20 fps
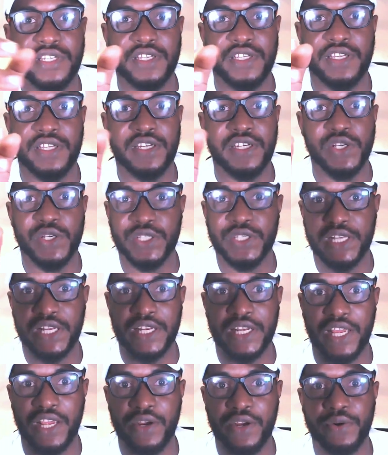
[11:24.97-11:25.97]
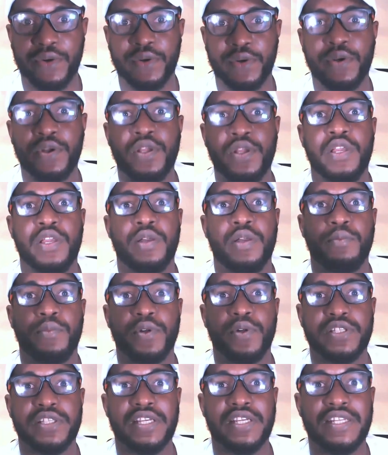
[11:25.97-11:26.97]
an error,
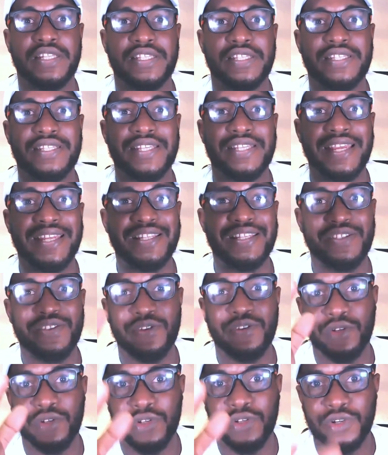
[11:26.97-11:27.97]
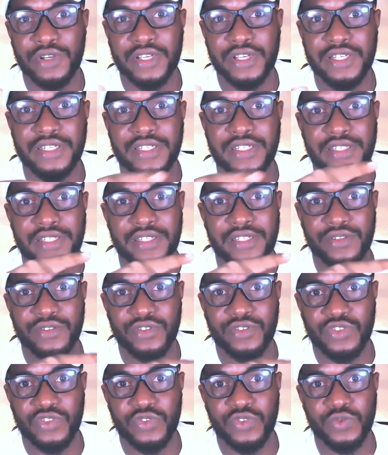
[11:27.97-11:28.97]
but it sends your login
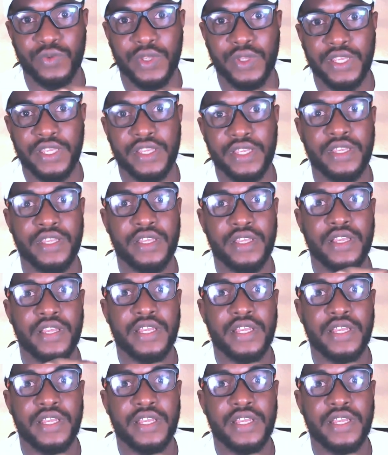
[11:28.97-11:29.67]
details to a